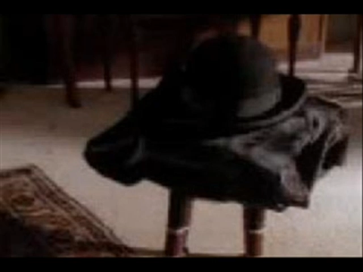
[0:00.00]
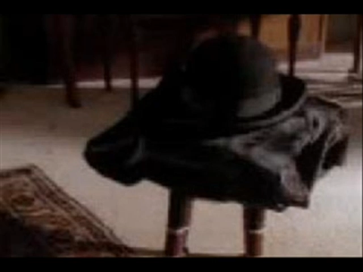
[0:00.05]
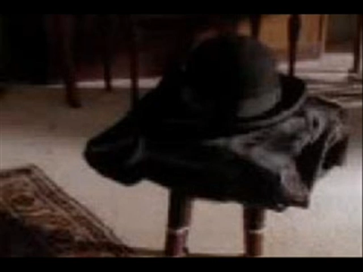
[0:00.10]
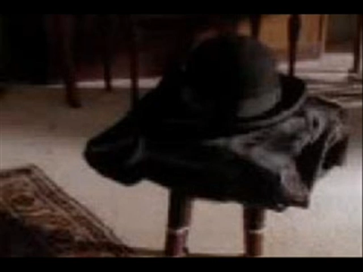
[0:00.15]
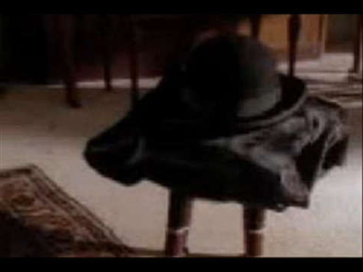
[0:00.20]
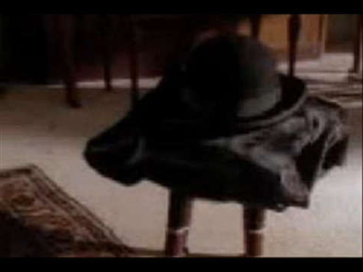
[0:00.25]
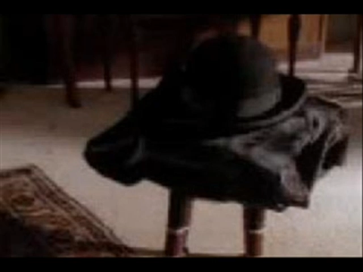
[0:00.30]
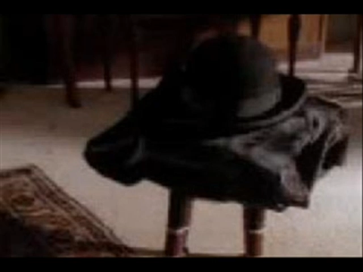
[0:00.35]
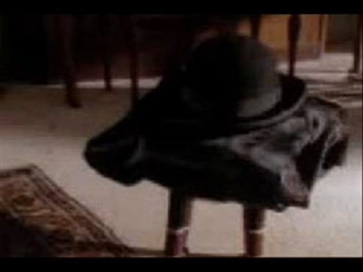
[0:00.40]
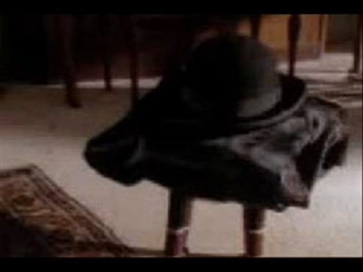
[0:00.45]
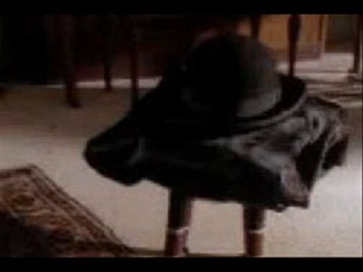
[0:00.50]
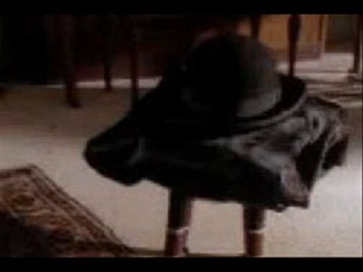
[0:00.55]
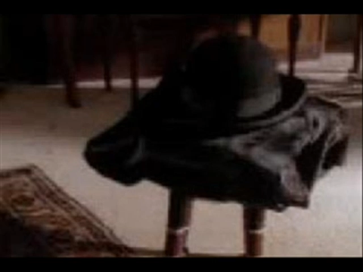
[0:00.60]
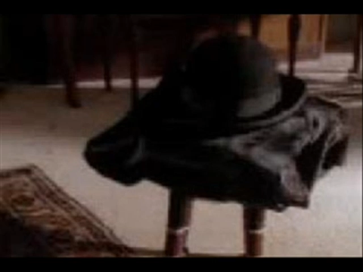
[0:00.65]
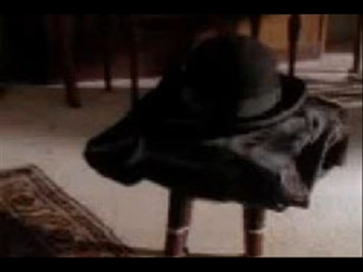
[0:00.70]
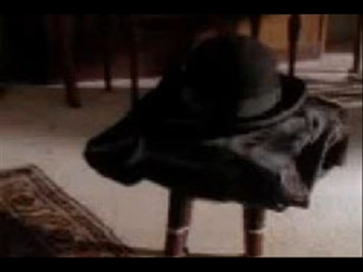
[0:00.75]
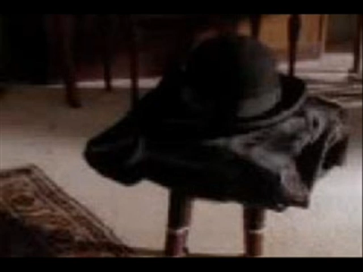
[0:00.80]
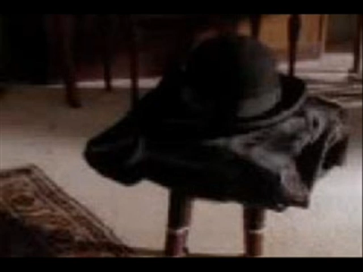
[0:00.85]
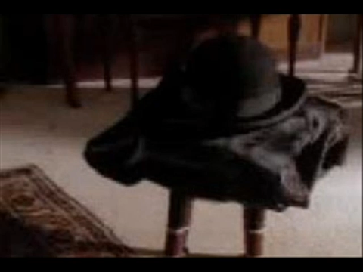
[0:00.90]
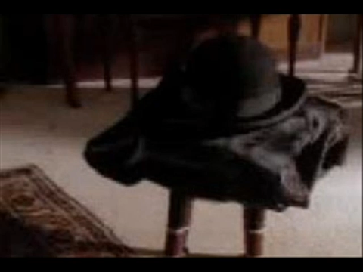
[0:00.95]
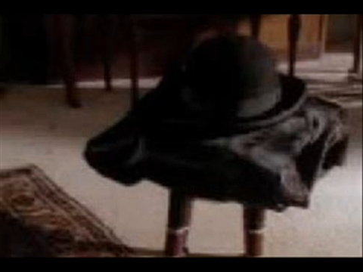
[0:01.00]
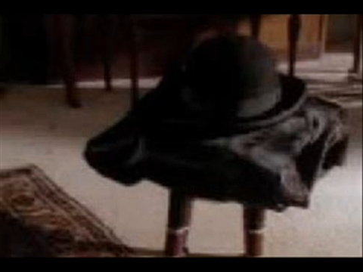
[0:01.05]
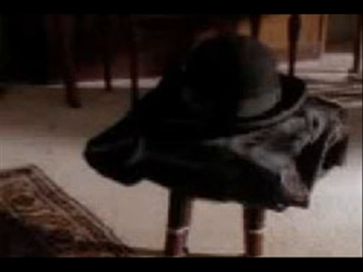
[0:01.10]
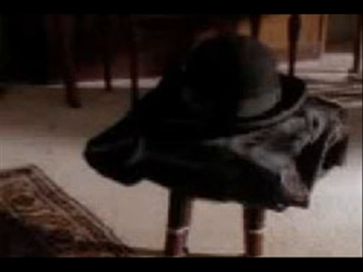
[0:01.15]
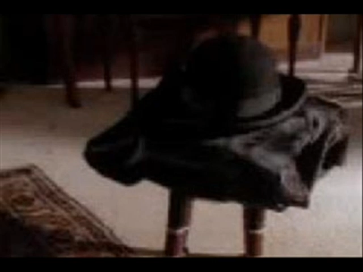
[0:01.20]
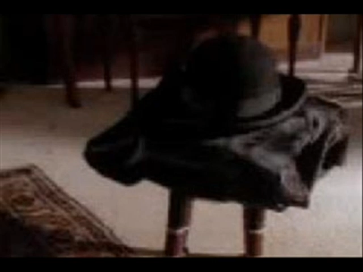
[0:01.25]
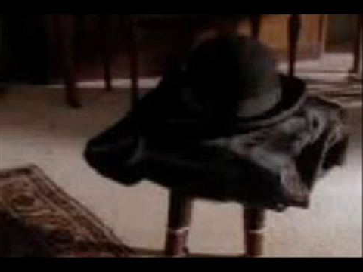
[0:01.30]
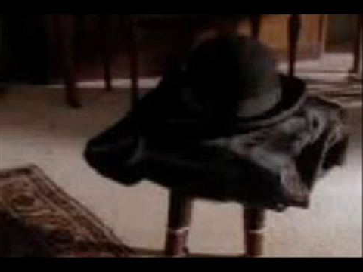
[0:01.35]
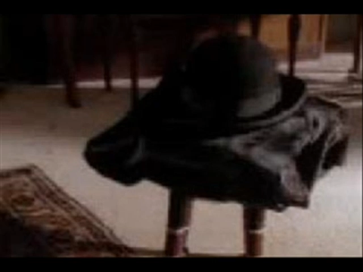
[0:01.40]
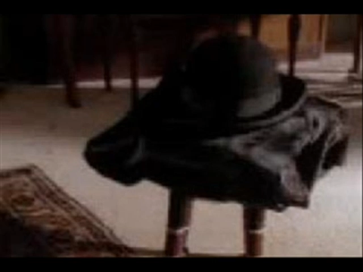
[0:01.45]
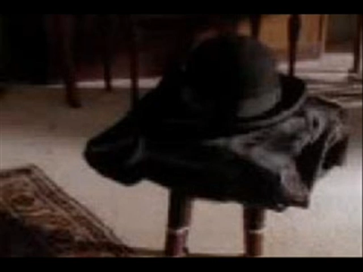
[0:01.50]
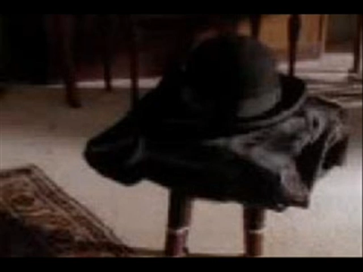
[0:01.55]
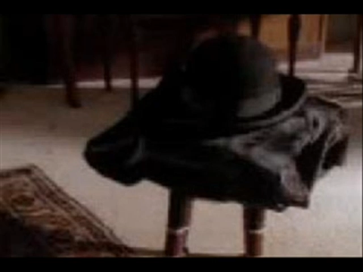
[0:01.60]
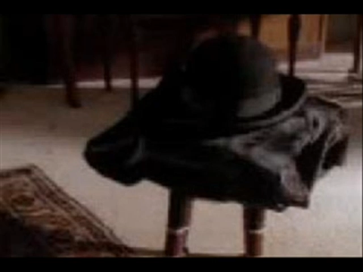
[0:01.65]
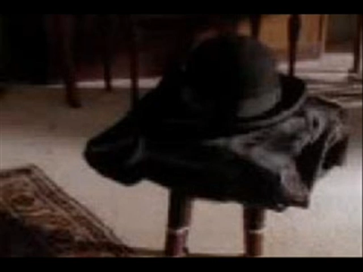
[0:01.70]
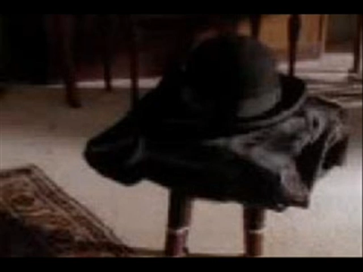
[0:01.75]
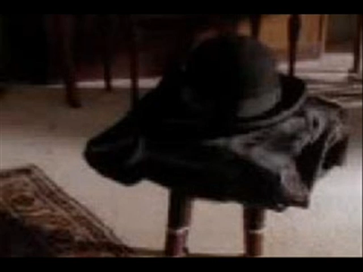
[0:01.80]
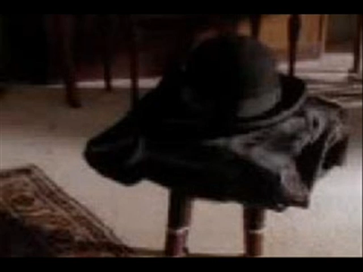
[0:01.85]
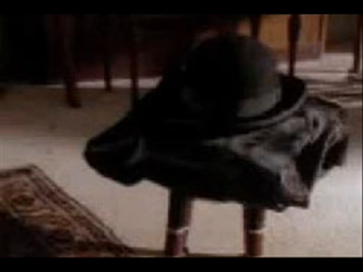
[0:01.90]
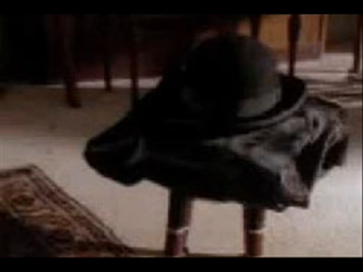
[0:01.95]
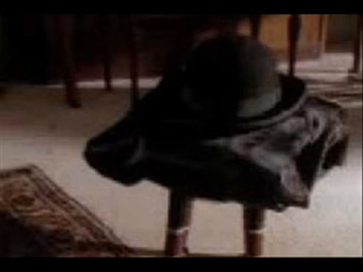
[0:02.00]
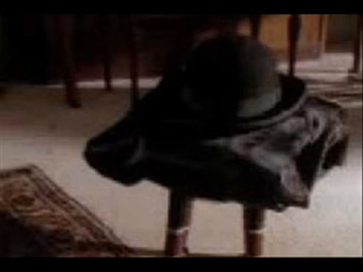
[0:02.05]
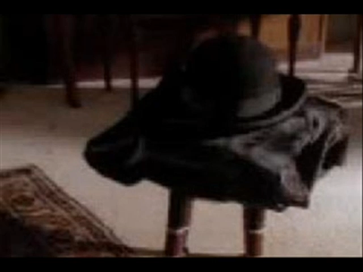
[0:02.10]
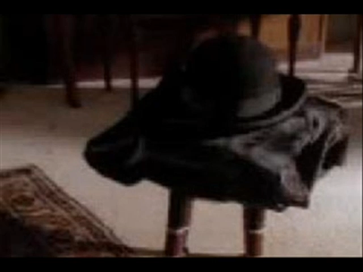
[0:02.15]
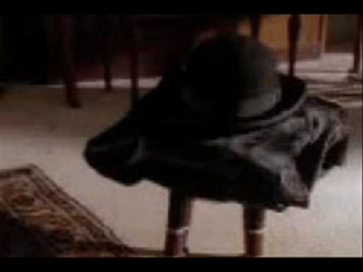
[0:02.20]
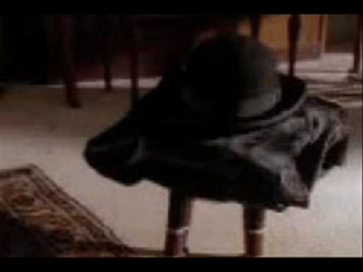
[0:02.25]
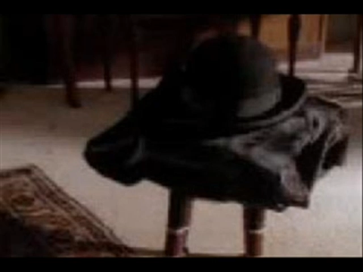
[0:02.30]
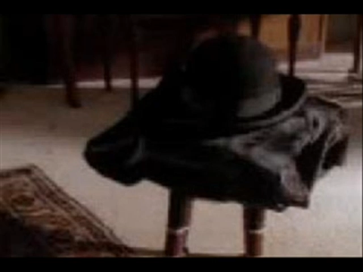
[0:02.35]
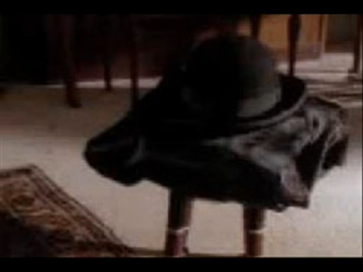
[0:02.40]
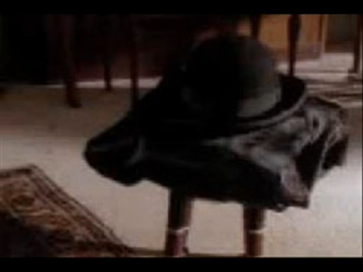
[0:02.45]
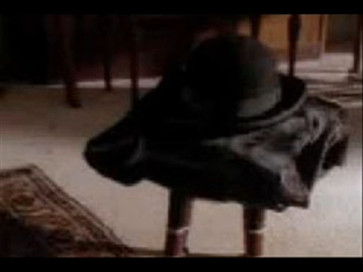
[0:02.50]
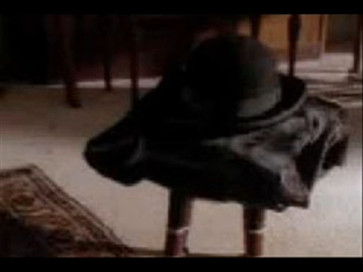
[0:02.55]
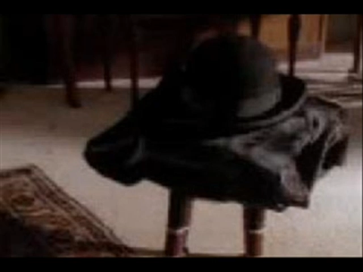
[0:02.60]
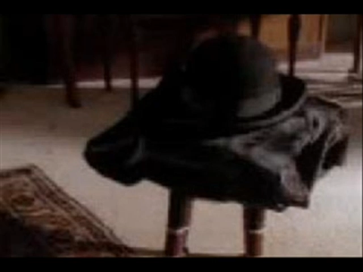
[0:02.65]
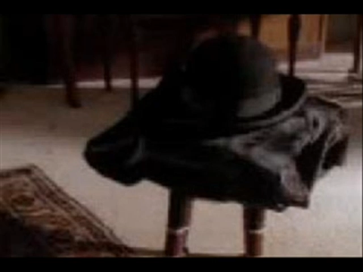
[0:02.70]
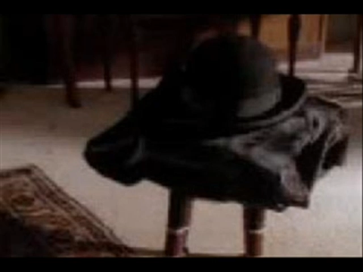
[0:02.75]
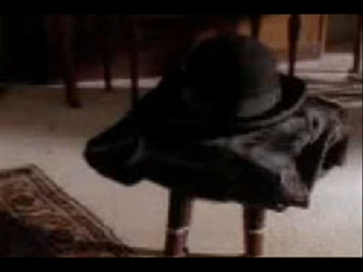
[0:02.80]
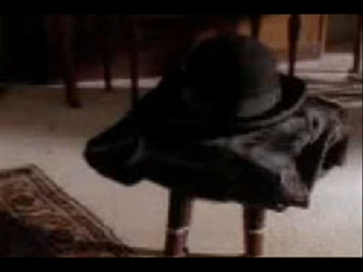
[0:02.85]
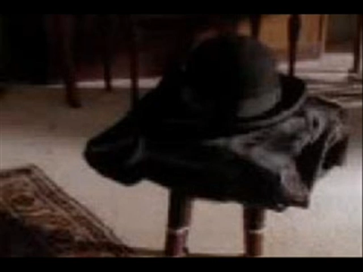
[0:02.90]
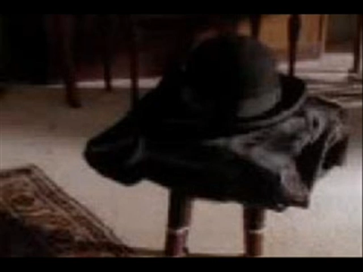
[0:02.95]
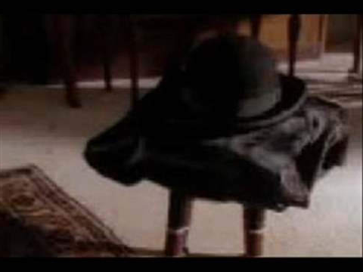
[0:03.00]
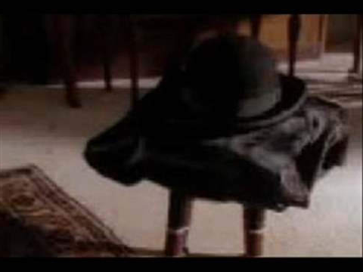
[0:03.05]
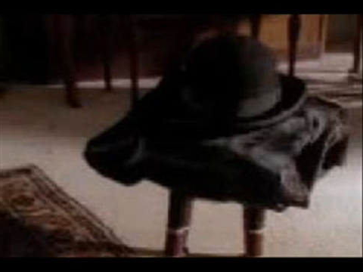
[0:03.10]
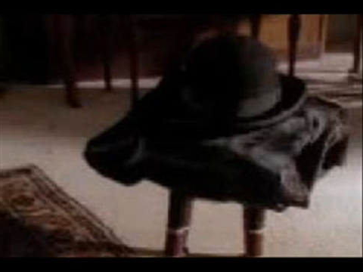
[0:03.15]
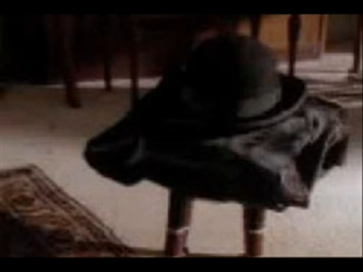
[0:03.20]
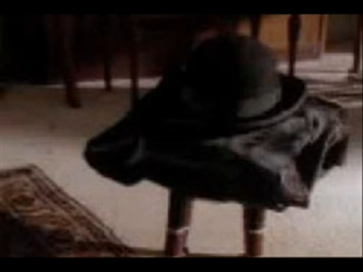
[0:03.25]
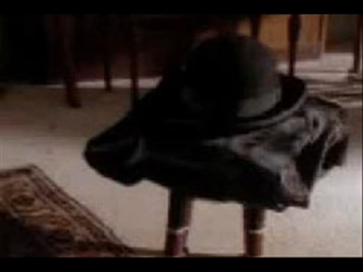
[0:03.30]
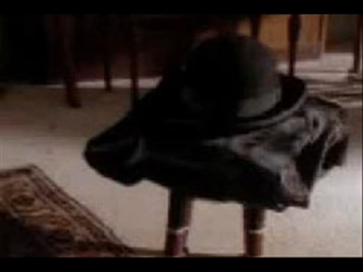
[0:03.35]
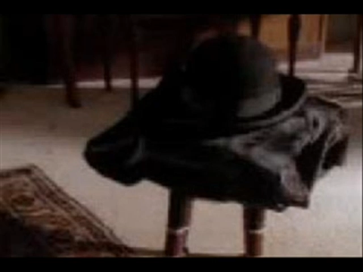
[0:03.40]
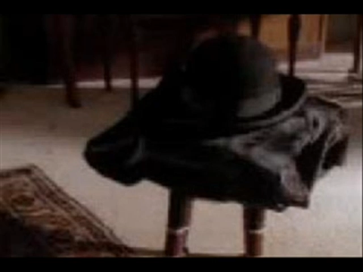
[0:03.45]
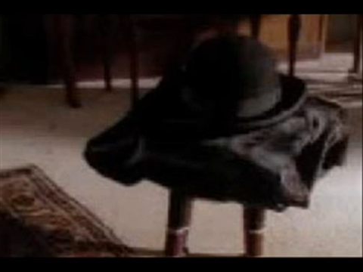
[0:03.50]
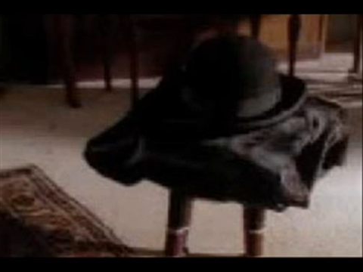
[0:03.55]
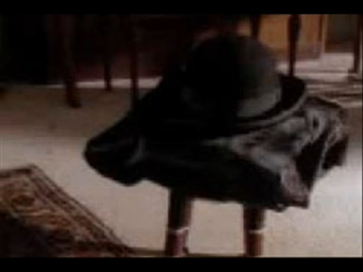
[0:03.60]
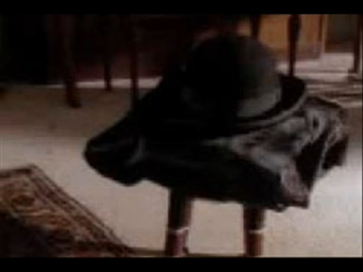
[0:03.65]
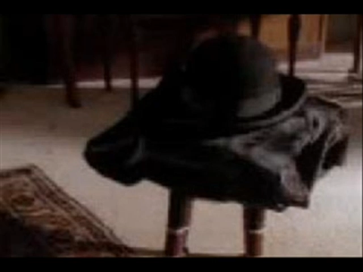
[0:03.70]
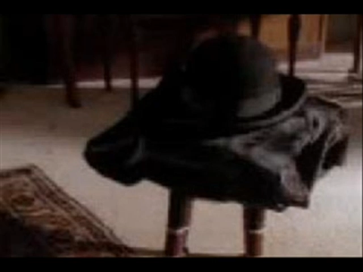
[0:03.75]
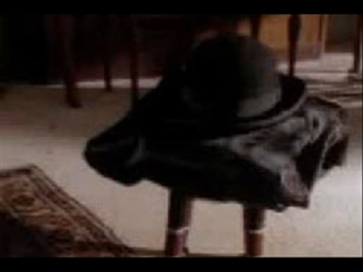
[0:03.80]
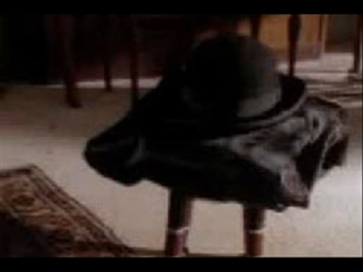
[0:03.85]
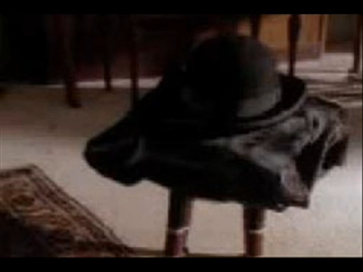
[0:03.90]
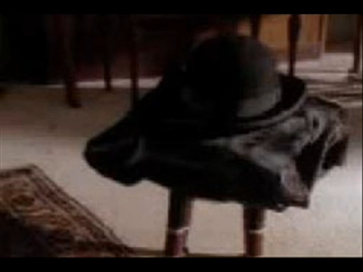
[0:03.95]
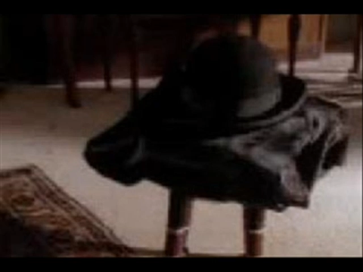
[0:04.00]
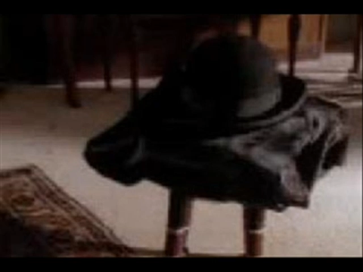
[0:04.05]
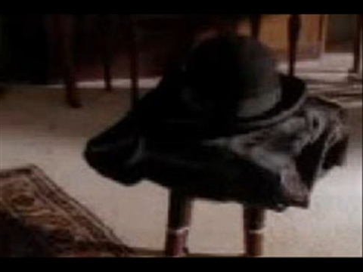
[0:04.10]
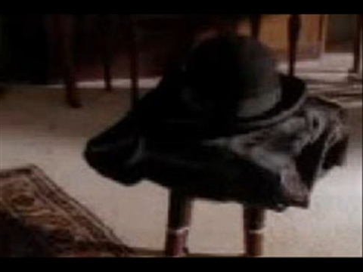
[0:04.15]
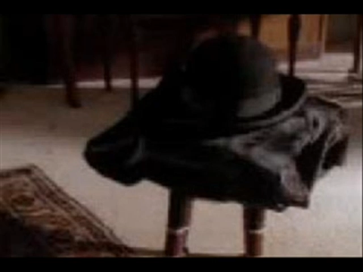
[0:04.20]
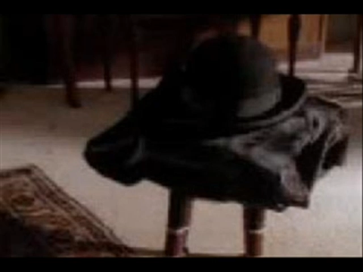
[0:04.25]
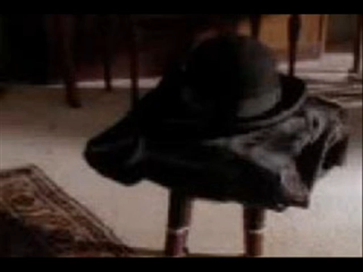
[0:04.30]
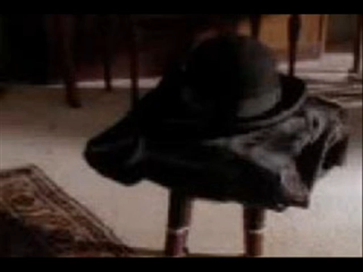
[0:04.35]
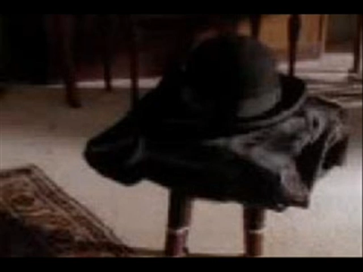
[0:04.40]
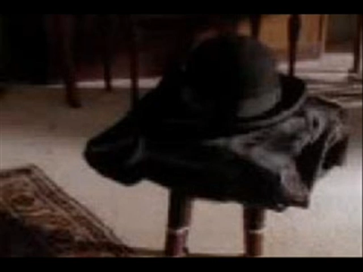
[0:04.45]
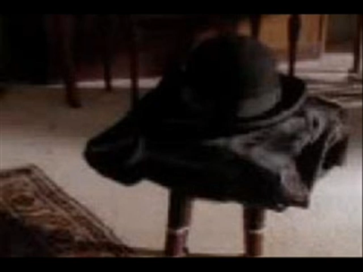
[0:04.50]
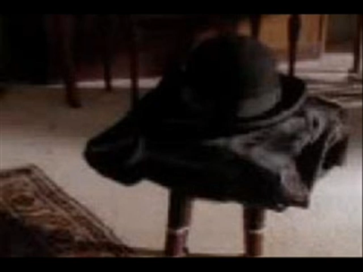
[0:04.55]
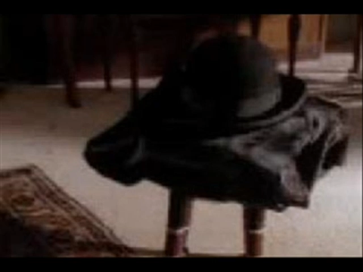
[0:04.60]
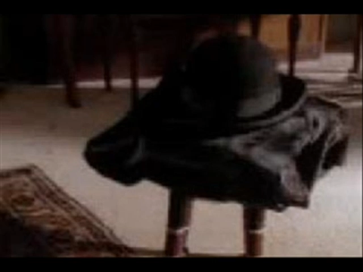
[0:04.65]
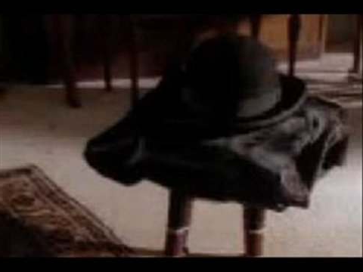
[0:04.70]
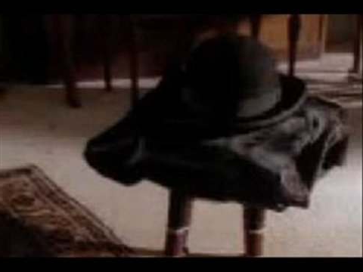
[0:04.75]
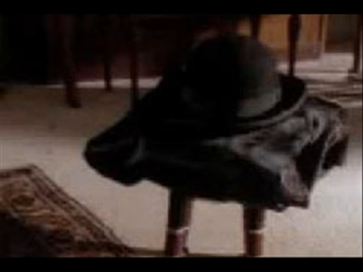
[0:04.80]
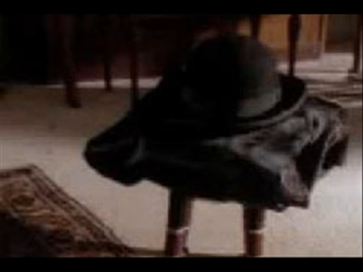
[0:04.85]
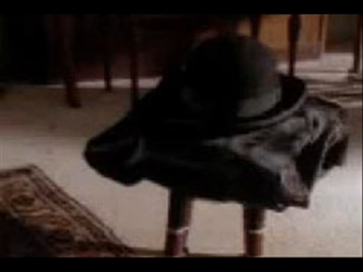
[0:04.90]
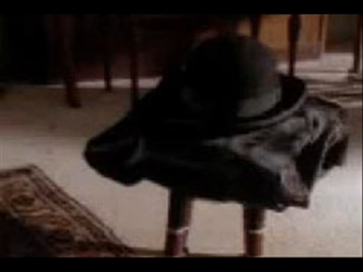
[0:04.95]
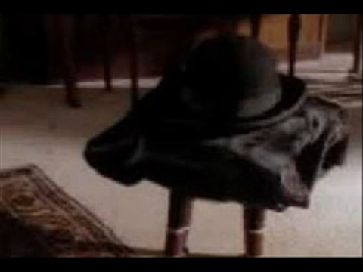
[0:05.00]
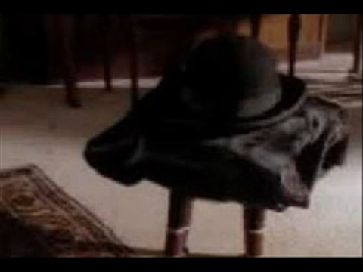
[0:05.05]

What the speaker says: [unreadable: no face in view]